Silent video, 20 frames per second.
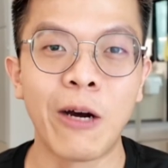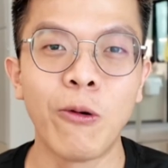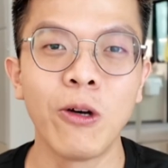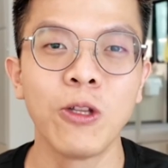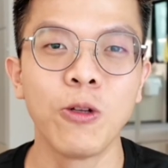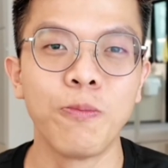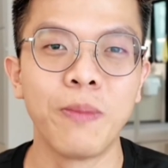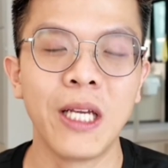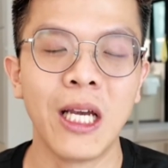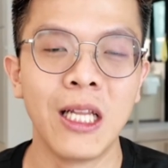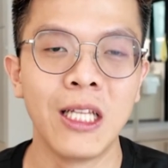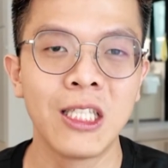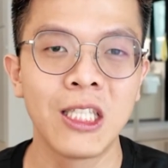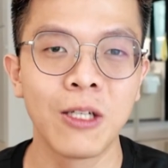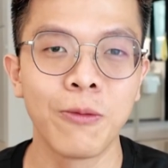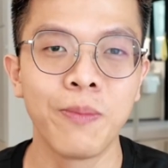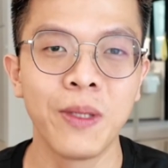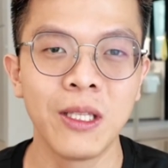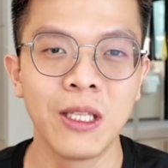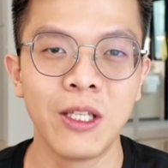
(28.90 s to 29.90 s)
I want to be a
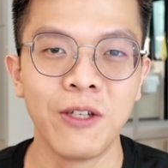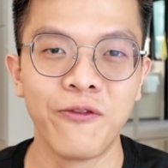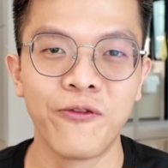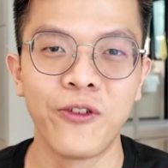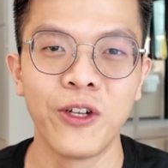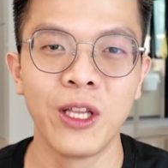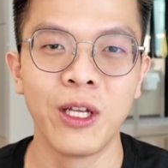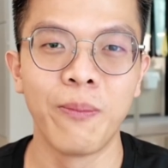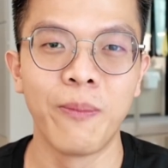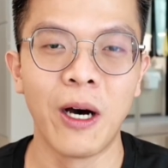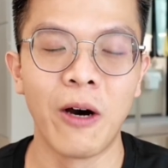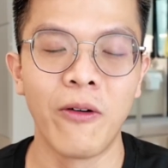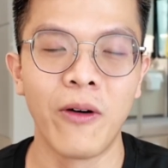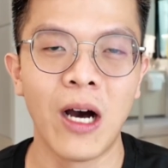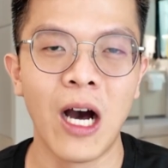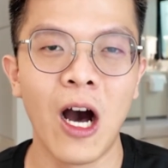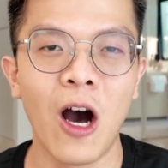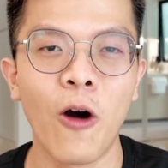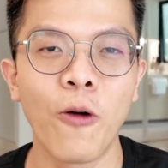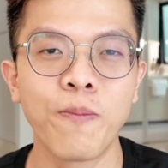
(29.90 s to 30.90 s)
little bit different about
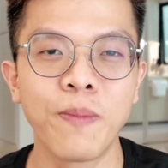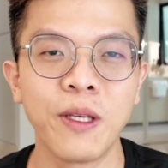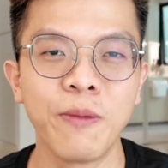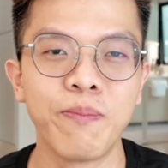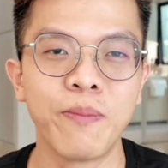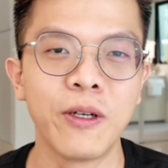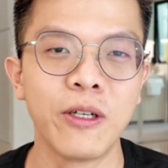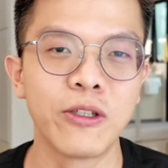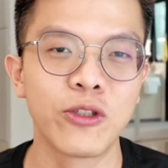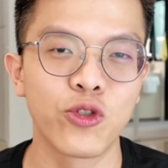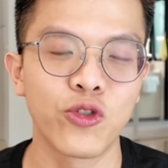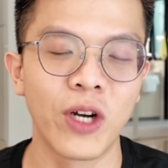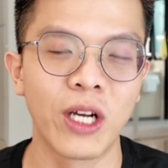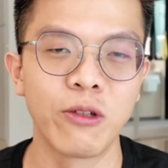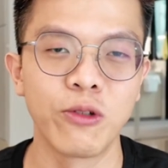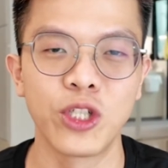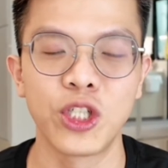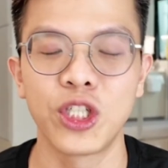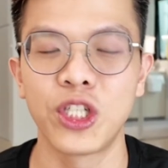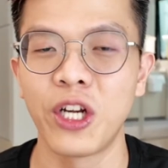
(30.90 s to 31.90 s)
how people try
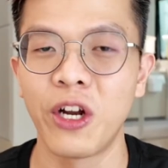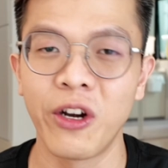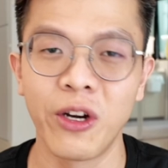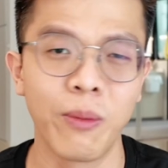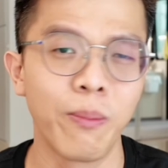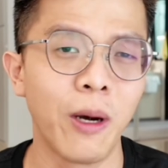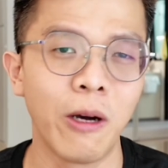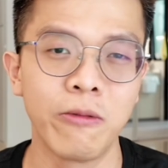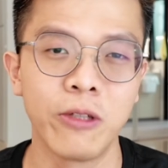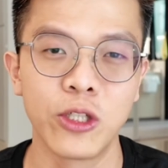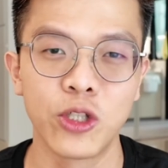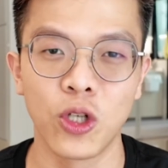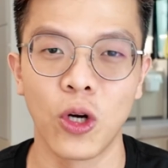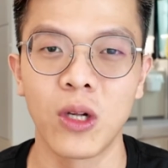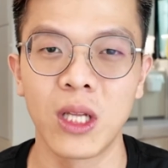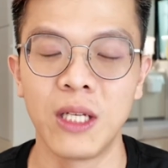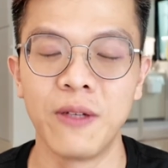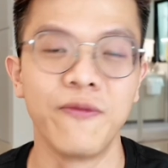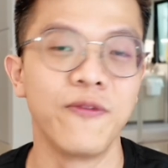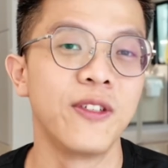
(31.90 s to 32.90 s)
to share about the
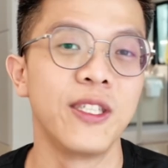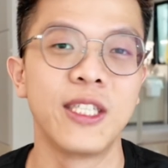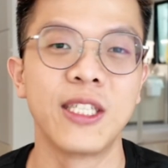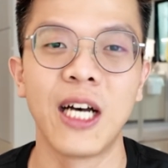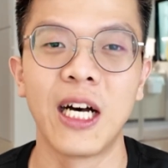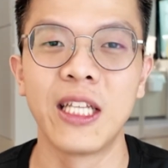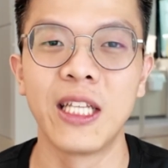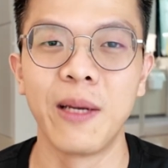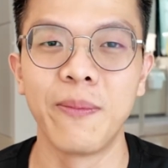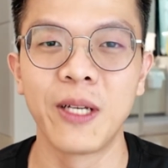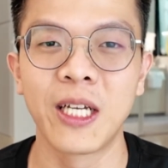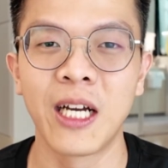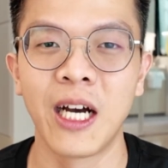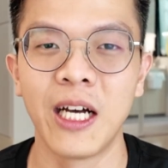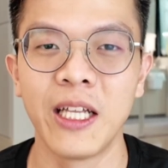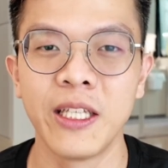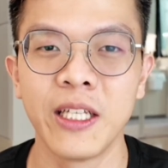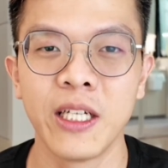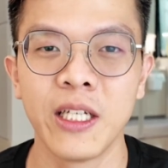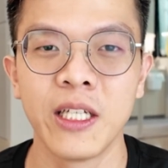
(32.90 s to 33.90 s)
chocolate Visa debit
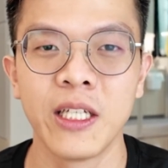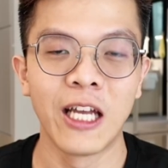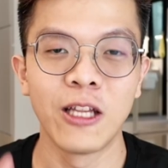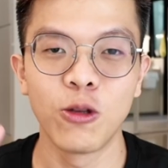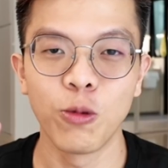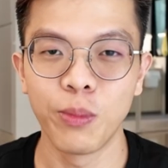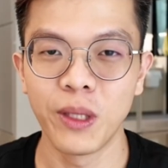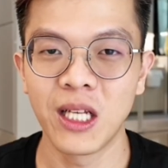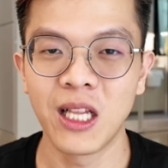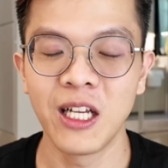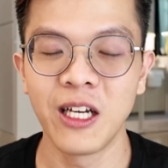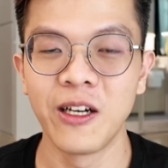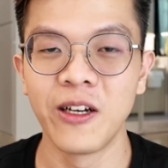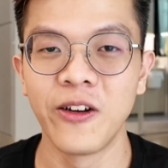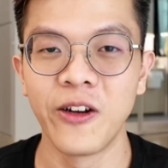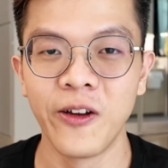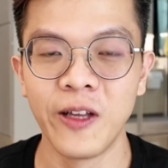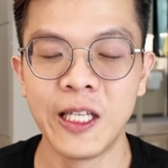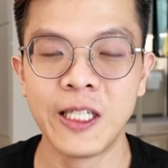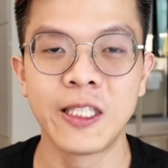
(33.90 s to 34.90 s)
card. And to be clear,
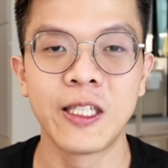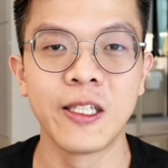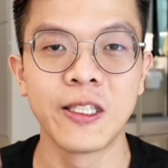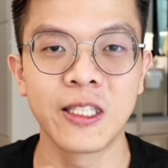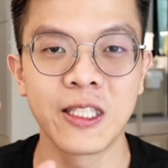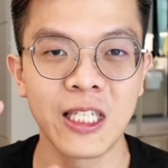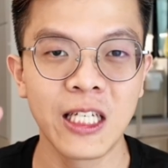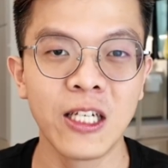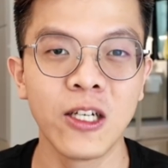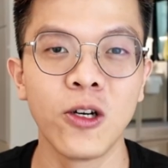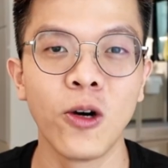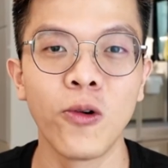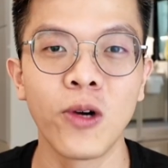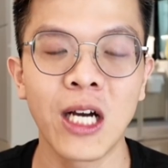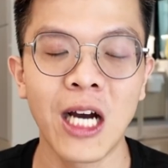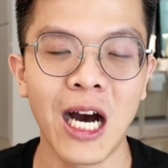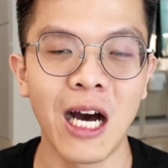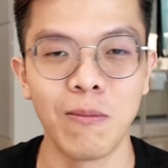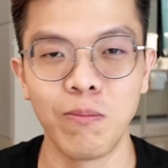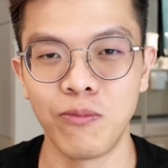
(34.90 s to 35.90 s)
it is a single
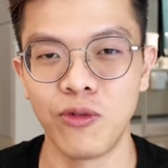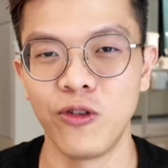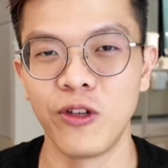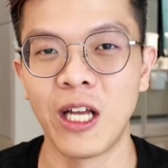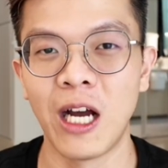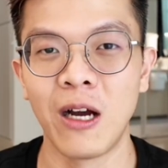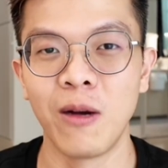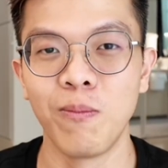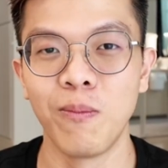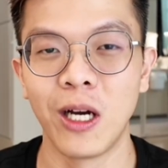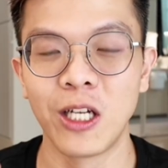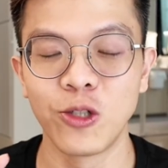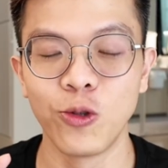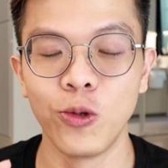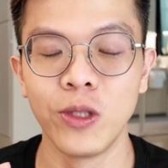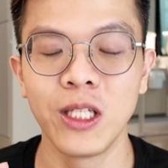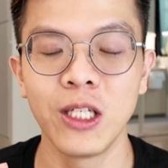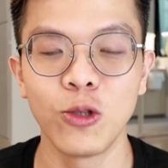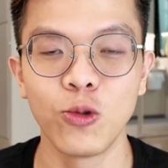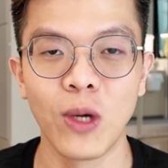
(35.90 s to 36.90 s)
card product, but you
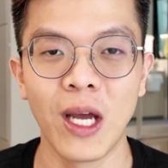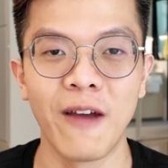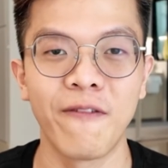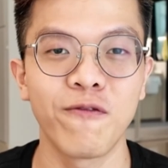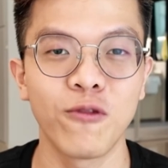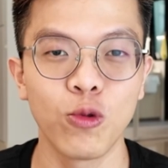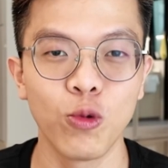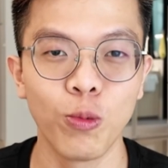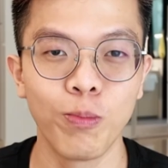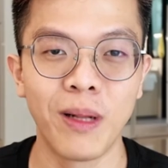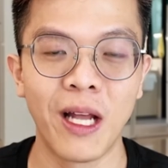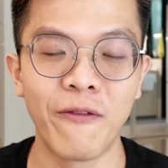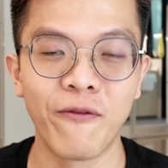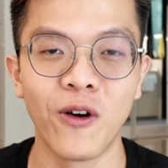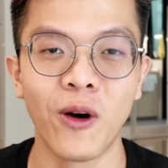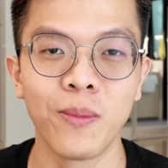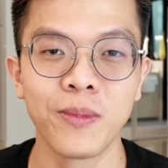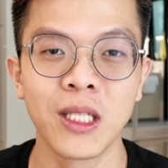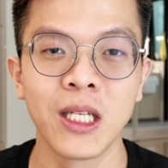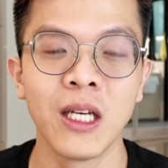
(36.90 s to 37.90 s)
will need to have two
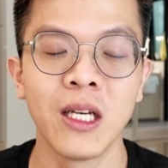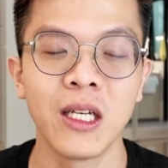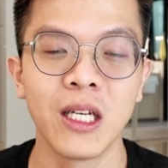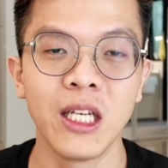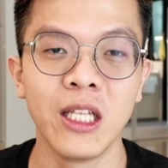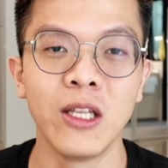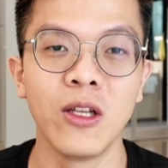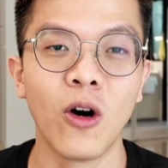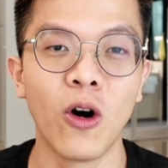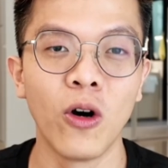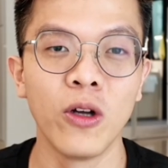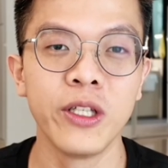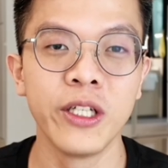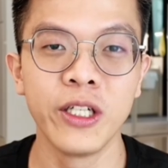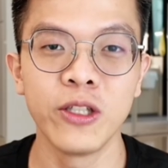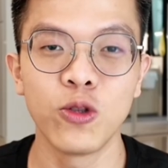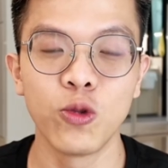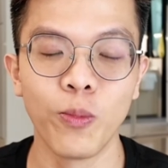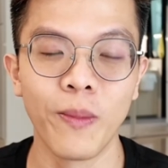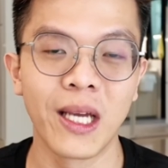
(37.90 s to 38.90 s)
platforms in
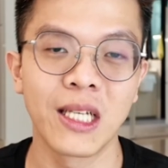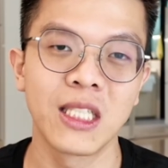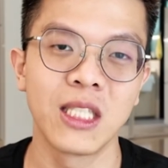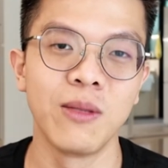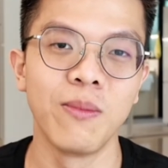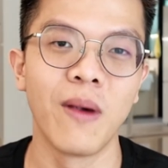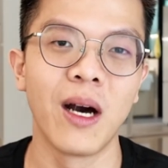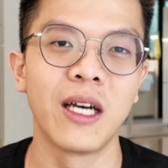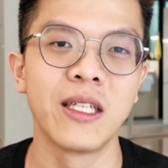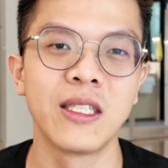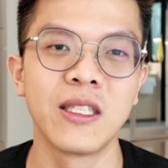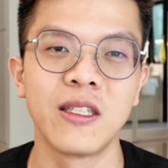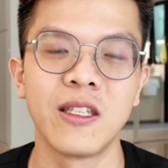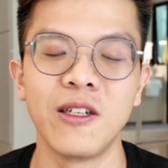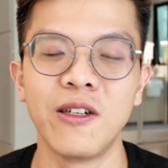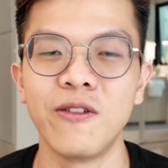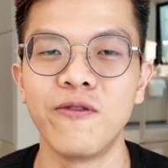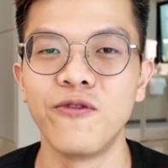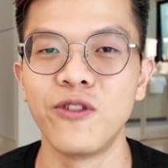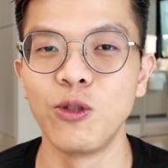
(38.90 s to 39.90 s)
order to maximize
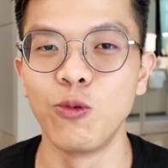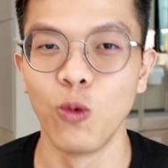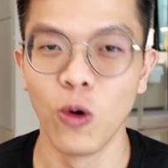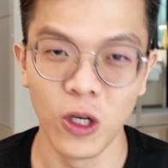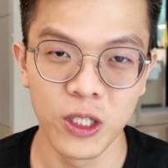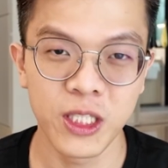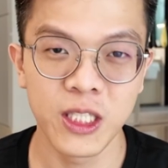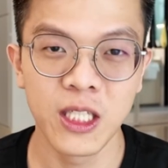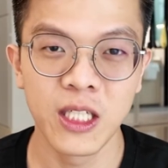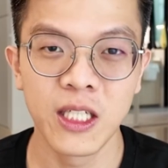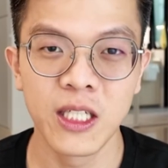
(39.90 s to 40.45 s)
the rewards.